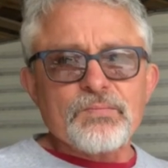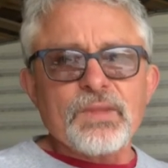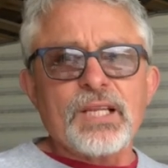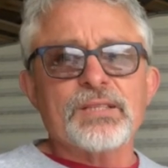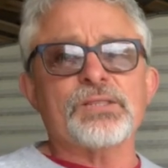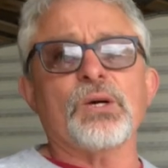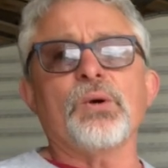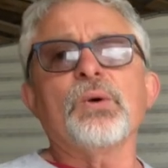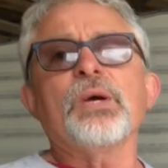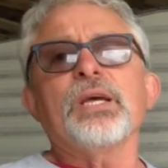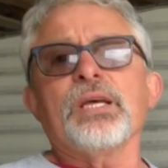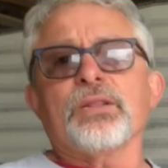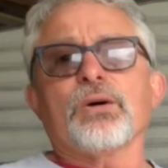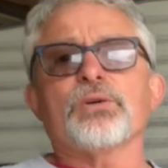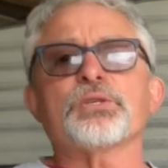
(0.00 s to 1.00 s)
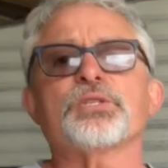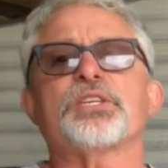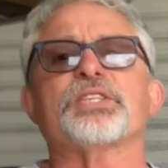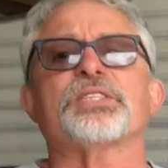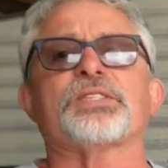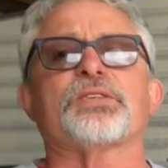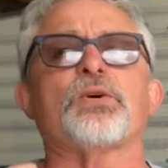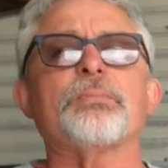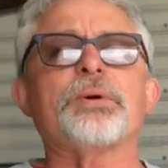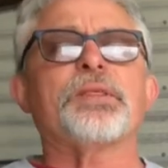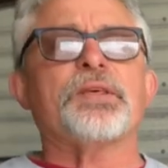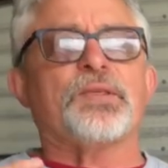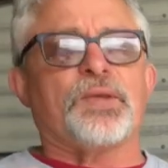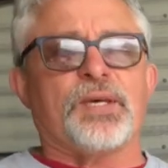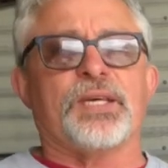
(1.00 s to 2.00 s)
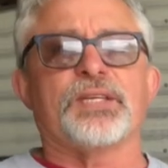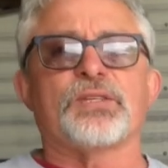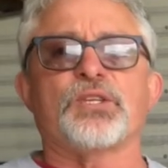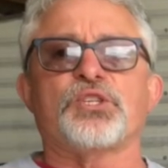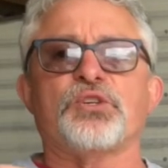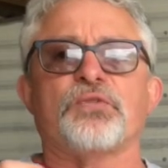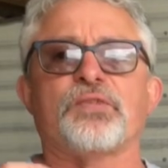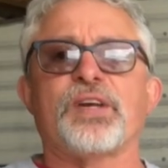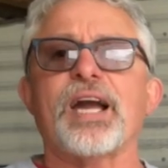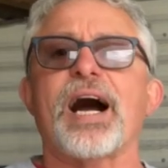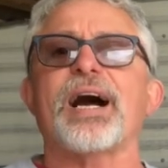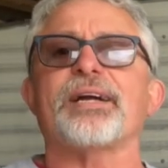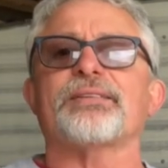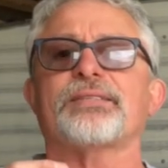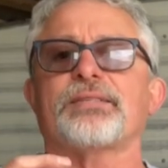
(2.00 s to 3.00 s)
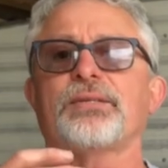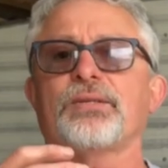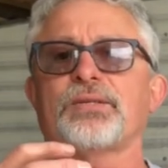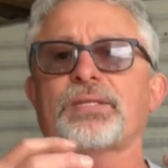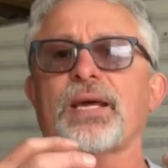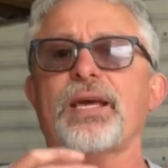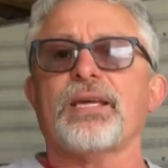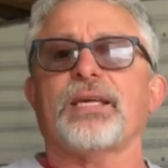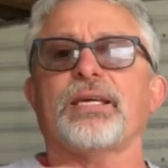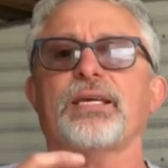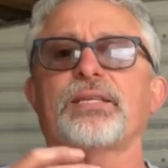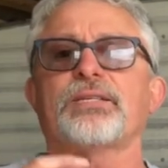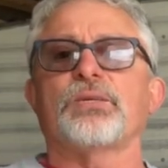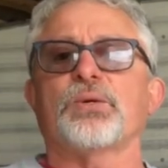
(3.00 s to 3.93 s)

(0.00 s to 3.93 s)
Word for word: so, those are just some of the things that you've got to take into